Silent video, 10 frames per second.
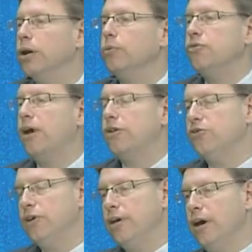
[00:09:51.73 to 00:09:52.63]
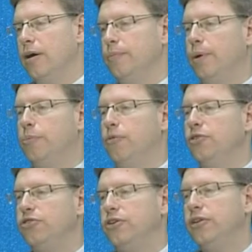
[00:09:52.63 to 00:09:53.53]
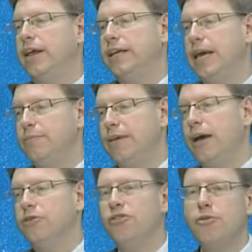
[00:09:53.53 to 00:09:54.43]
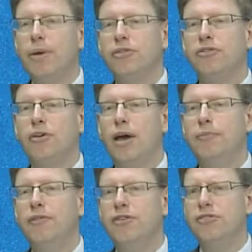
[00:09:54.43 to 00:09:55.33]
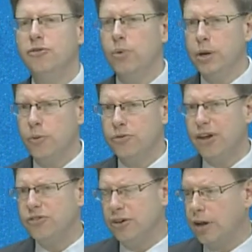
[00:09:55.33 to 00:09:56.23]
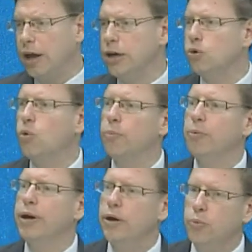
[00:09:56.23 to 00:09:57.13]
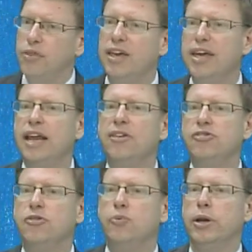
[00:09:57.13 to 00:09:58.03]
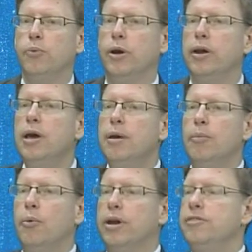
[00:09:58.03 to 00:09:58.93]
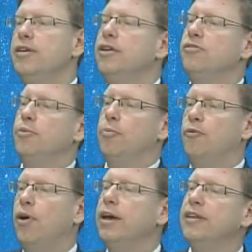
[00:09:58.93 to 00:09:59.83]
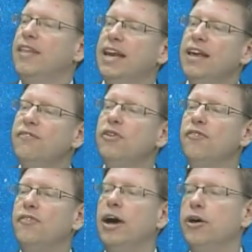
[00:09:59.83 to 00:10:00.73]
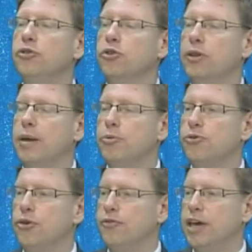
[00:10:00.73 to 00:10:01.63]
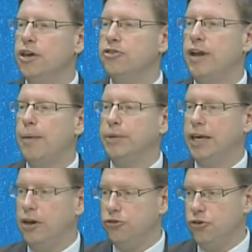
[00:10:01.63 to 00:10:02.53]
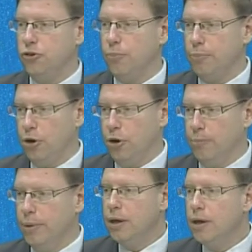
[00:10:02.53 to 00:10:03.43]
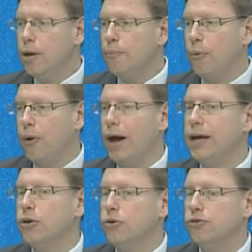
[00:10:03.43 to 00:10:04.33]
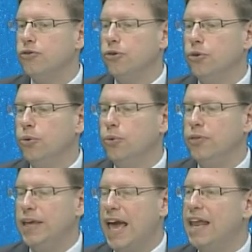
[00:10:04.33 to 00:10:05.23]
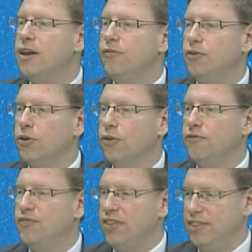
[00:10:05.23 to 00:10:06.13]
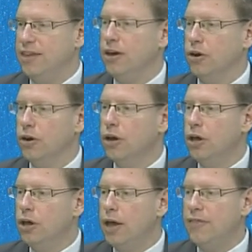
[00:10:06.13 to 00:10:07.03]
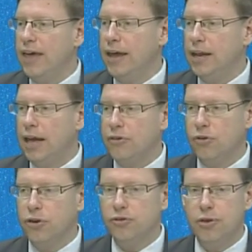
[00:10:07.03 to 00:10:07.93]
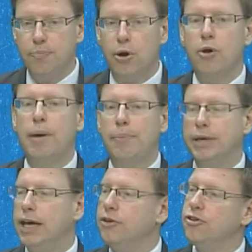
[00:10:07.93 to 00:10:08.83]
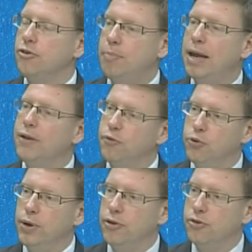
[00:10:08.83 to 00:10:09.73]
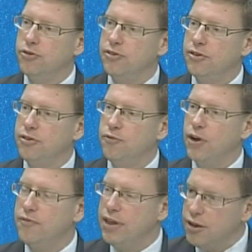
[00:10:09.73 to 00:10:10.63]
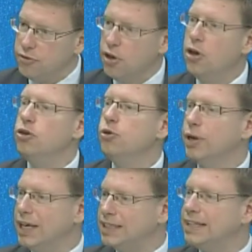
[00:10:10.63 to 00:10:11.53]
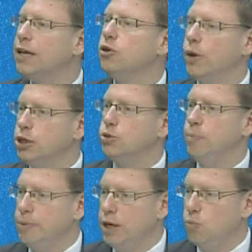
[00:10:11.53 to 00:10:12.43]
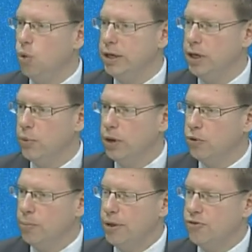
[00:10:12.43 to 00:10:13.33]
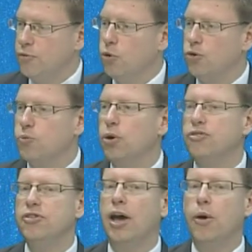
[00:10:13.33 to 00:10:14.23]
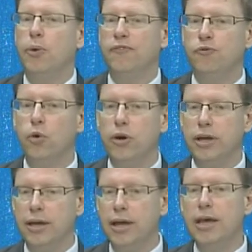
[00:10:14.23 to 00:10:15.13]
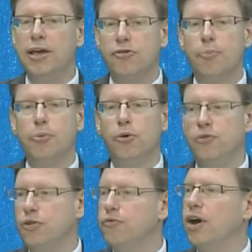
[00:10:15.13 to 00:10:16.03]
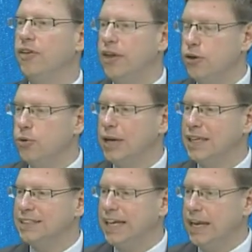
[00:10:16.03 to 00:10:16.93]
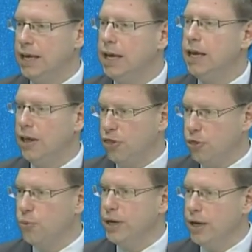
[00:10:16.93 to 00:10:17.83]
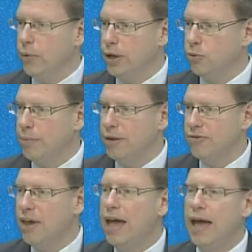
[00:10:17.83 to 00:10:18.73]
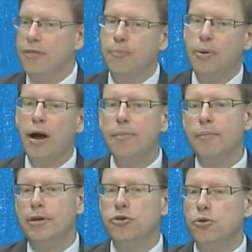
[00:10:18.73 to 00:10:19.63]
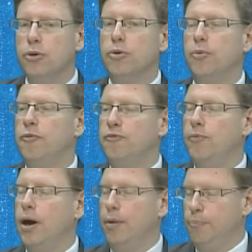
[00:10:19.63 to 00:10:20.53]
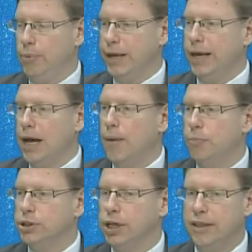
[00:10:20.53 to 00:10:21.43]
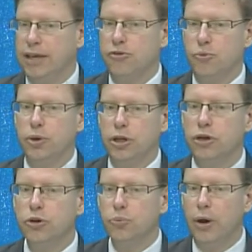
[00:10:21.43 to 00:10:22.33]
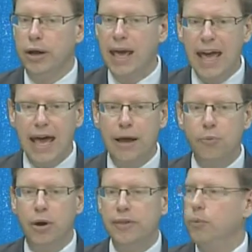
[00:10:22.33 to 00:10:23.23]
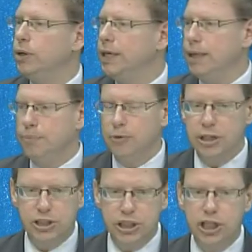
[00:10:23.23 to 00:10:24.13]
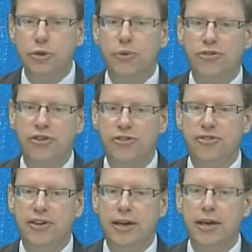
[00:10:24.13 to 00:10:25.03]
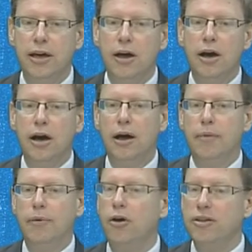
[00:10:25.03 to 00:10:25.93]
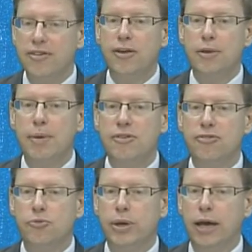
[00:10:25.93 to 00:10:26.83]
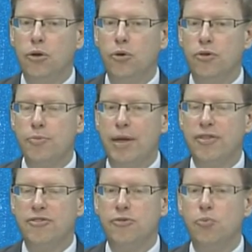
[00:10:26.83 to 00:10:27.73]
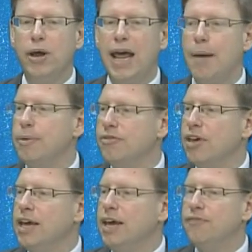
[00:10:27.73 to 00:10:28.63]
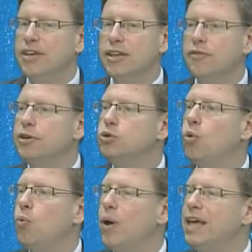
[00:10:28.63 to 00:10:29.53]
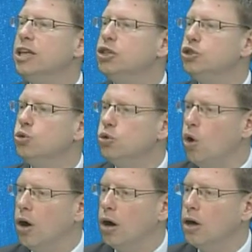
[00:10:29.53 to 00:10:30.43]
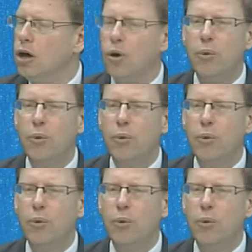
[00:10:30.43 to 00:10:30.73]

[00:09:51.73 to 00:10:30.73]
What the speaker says: It was actually a provision that came down just about the time of AC 21. It was actually not incorporated within AC 21, but what it did is it provided that if you filed your labor certification application, your PERM, prior to the end of your 5th year, then as long as the PERM application is pending for 365 days, you can extend your H-1B in 1-year increments. Of course, once the I-140 is approved and filed, then you can extend in 3-year increments. And the problem that you're bringing up, which I think is a really good one, and one that we keep continuously see on a daily basis, we get calls about this, is what happens if the individual waited too long? Right.